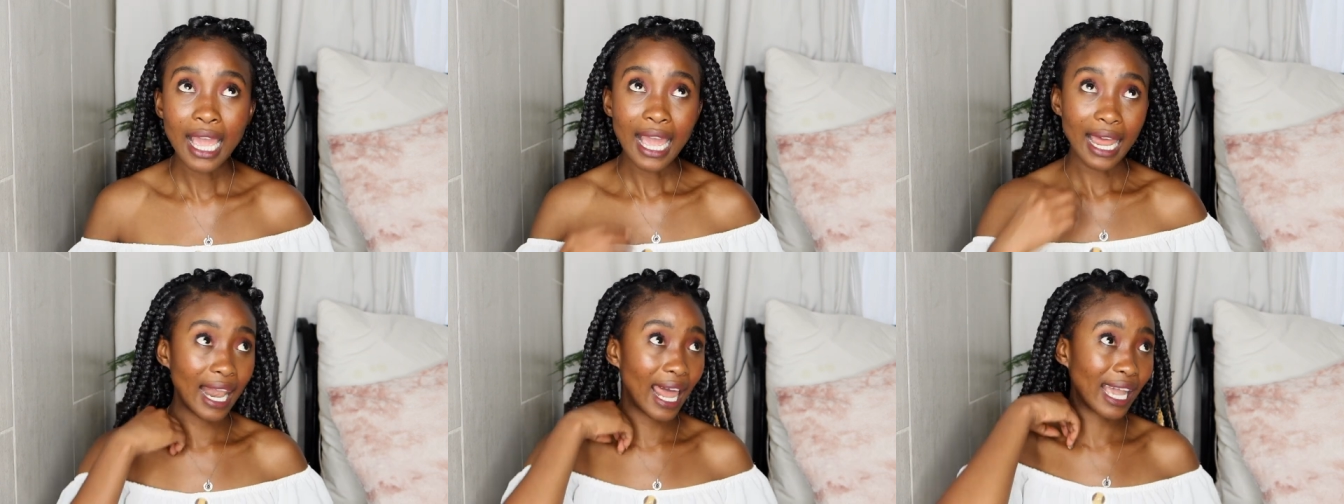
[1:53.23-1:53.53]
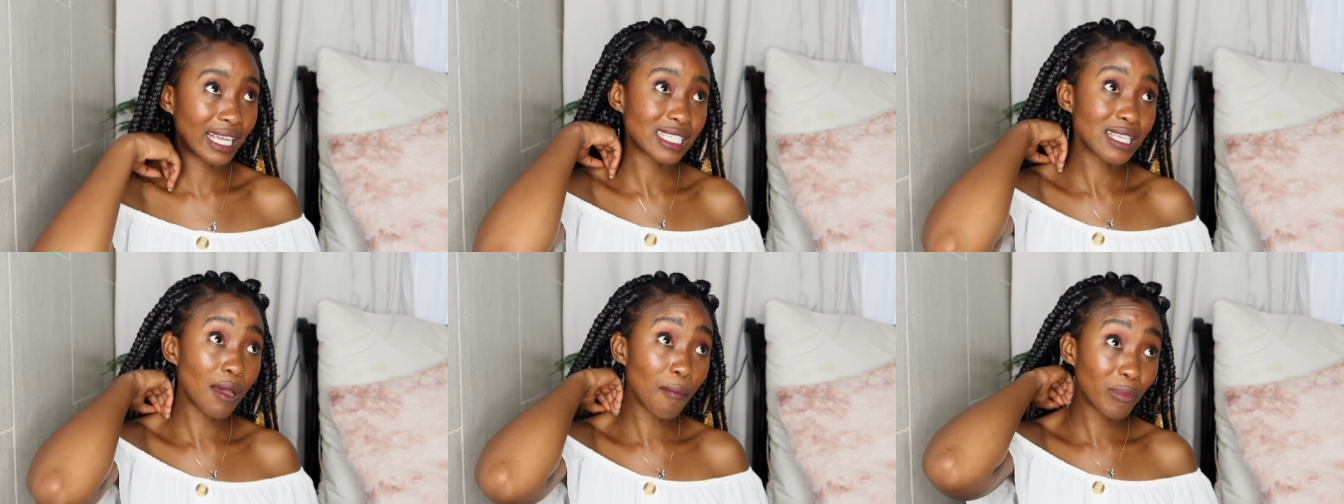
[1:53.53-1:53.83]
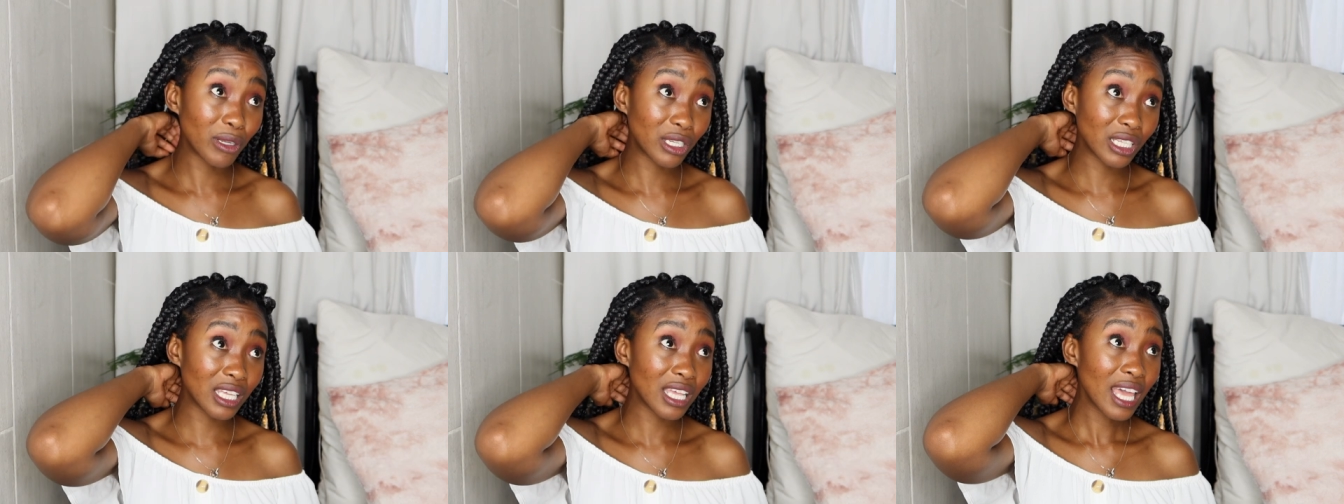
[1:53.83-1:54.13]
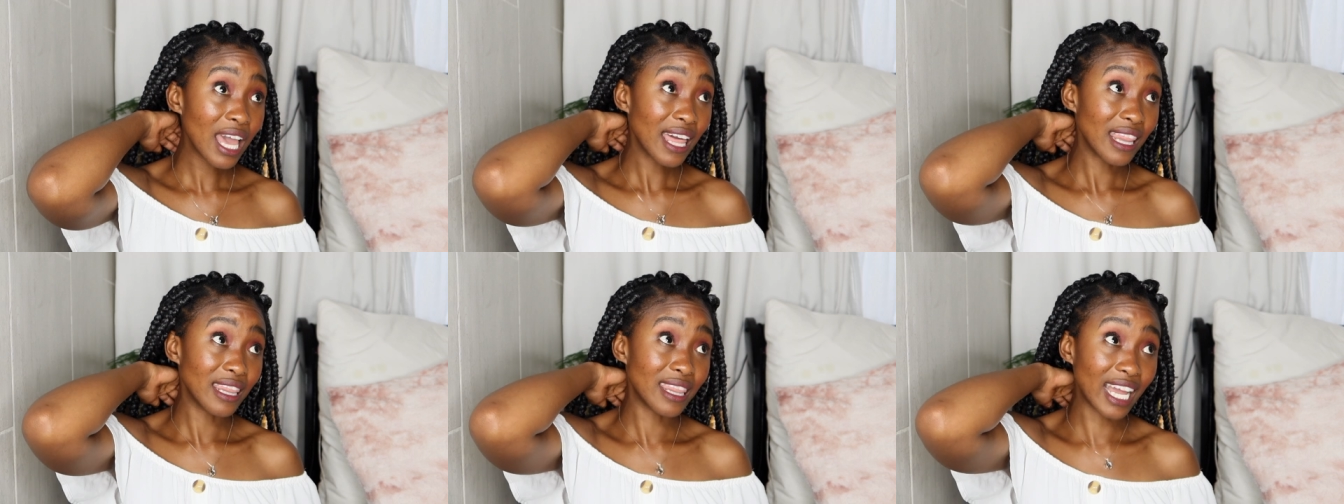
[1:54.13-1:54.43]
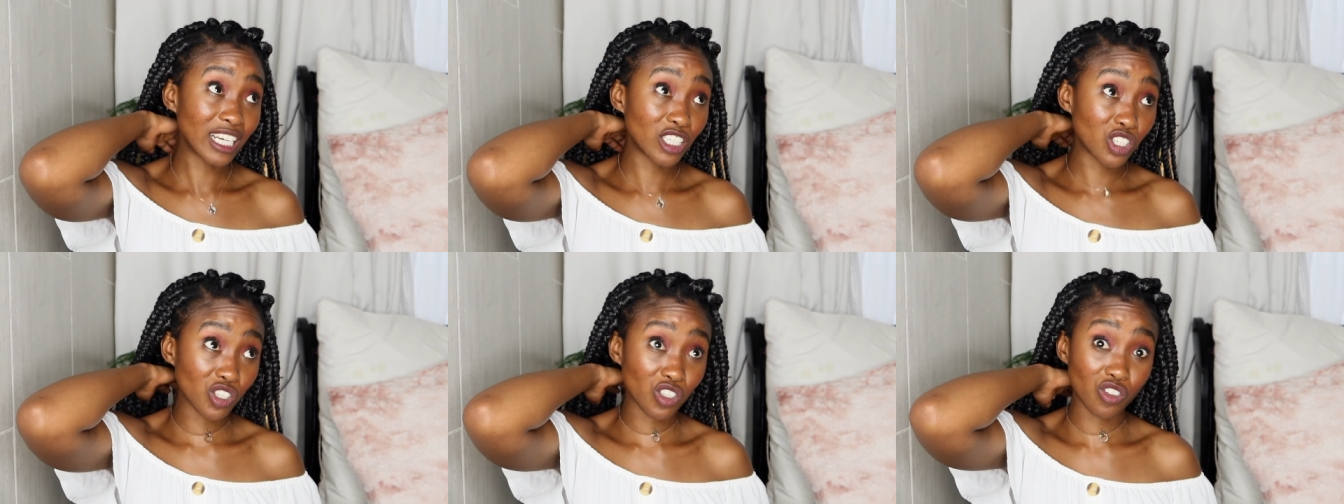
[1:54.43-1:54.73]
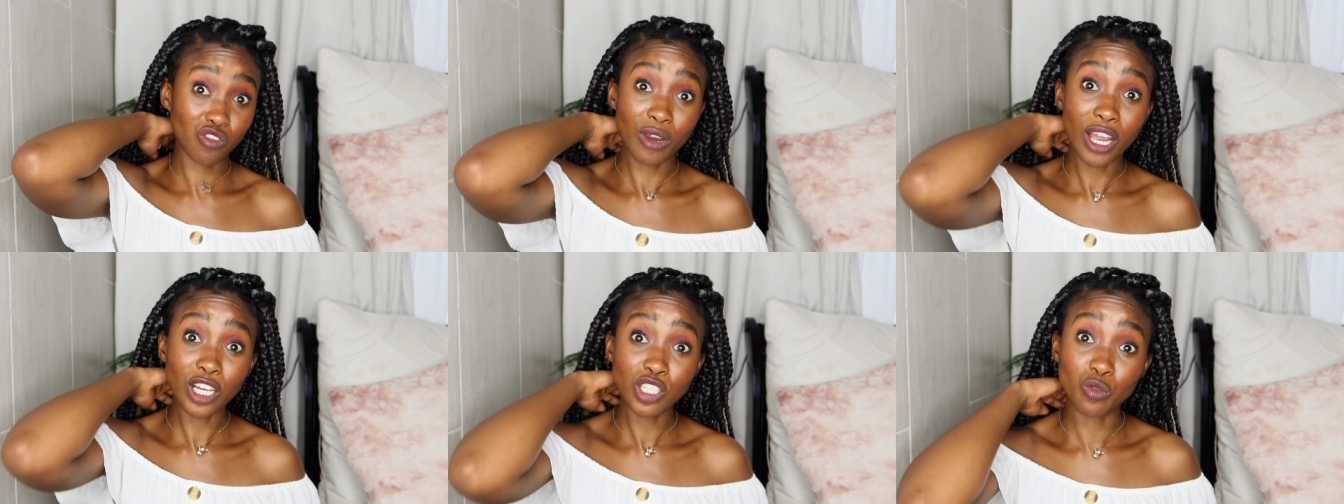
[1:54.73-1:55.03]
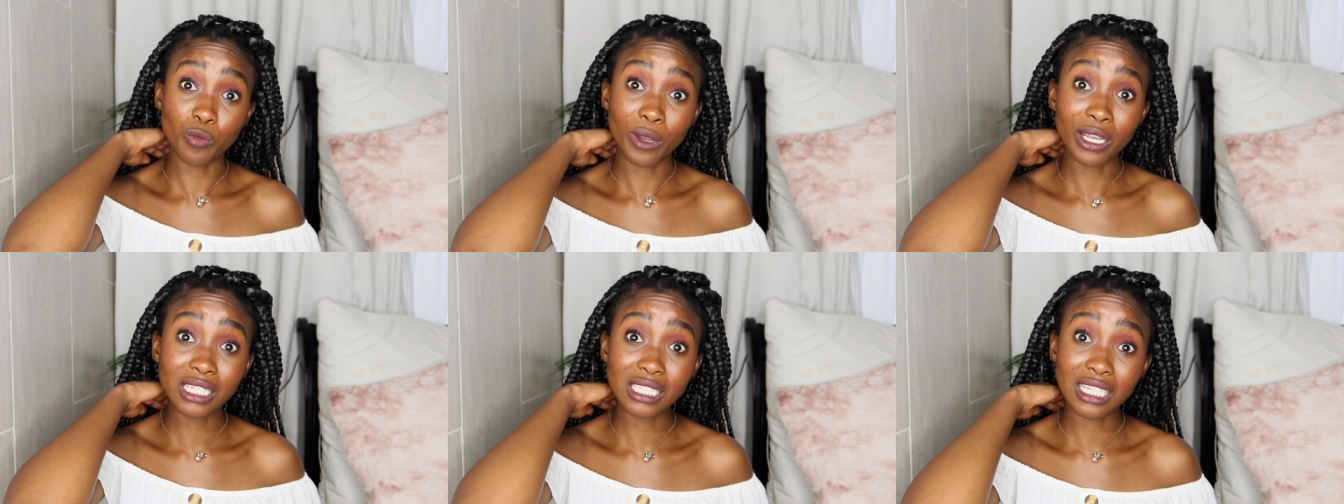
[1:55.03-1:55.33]
Like somebody that just
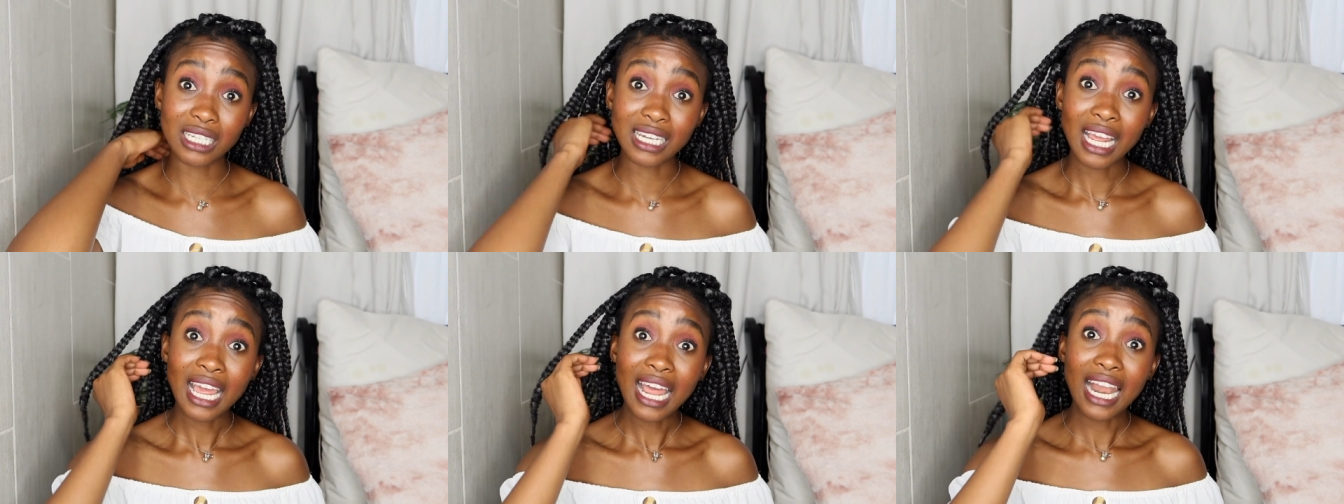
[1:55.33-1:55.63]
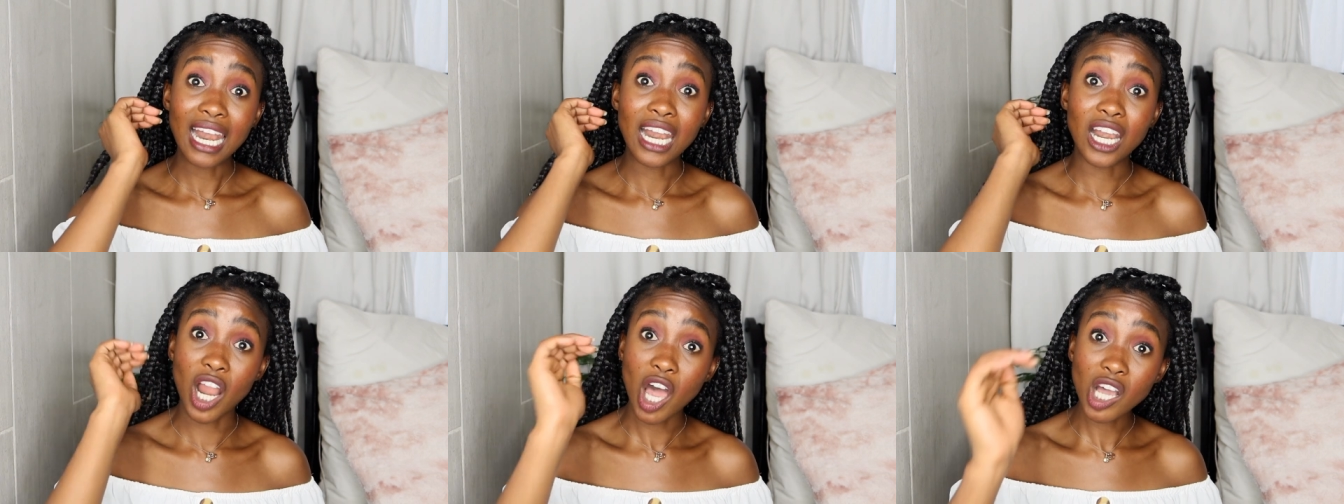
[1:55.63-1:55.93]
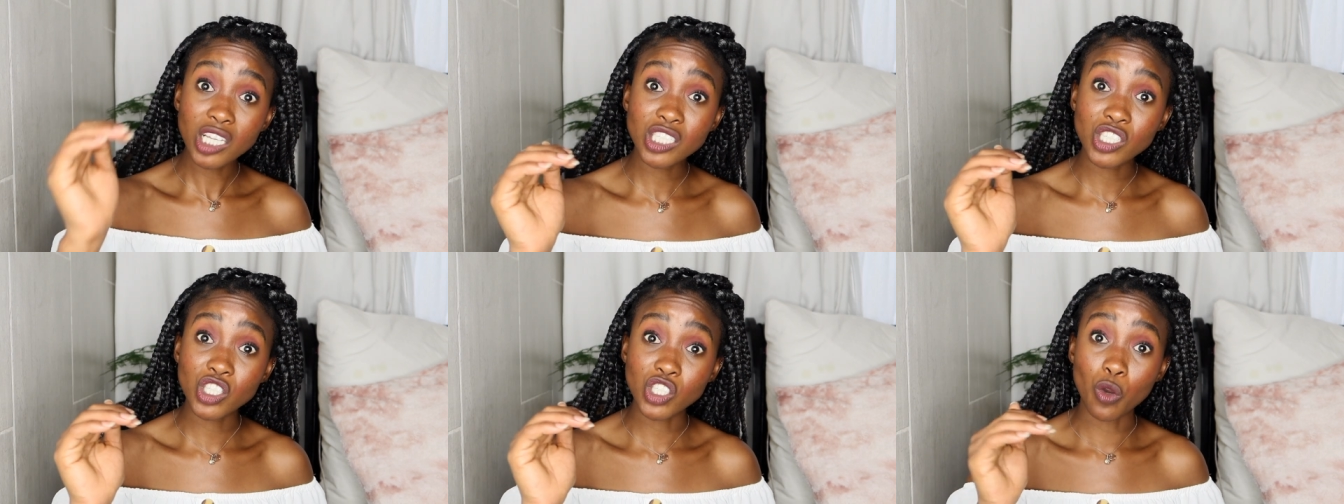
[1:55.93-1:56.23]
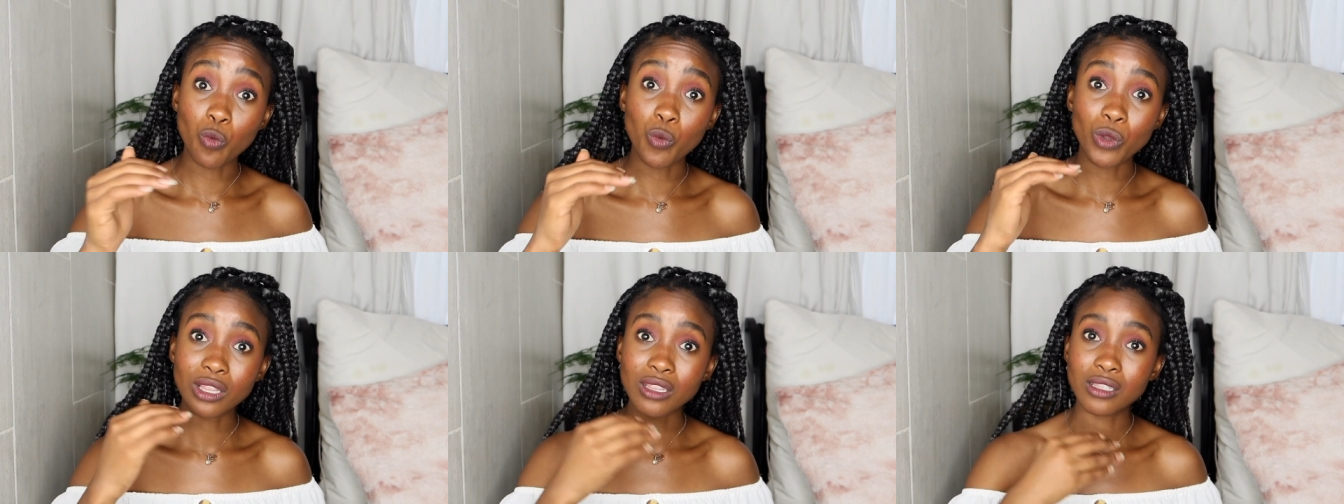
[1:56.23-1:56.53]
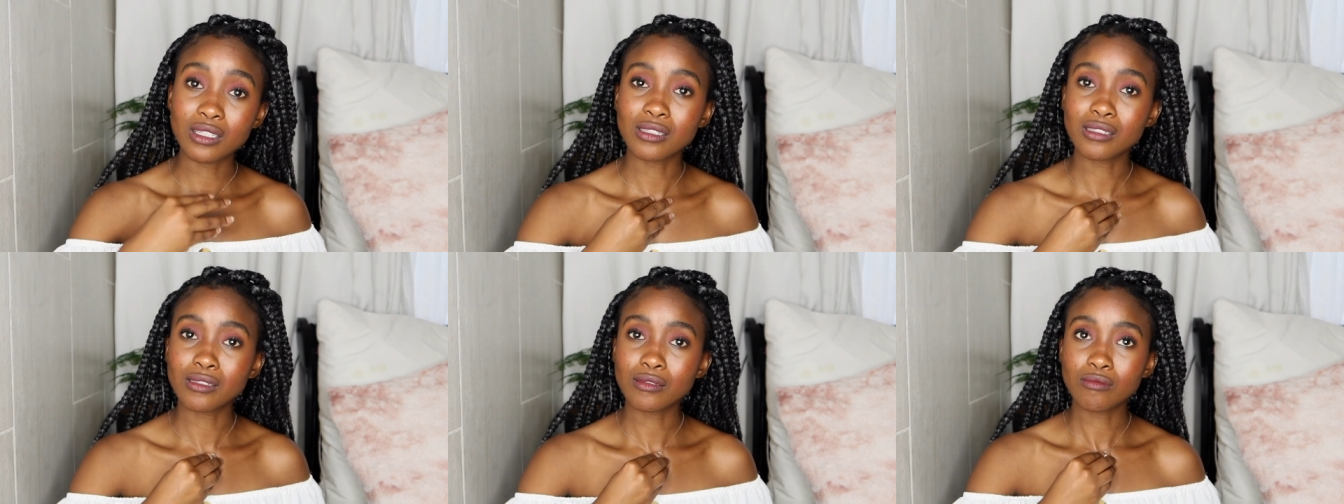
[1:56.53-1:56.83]
graduated last year with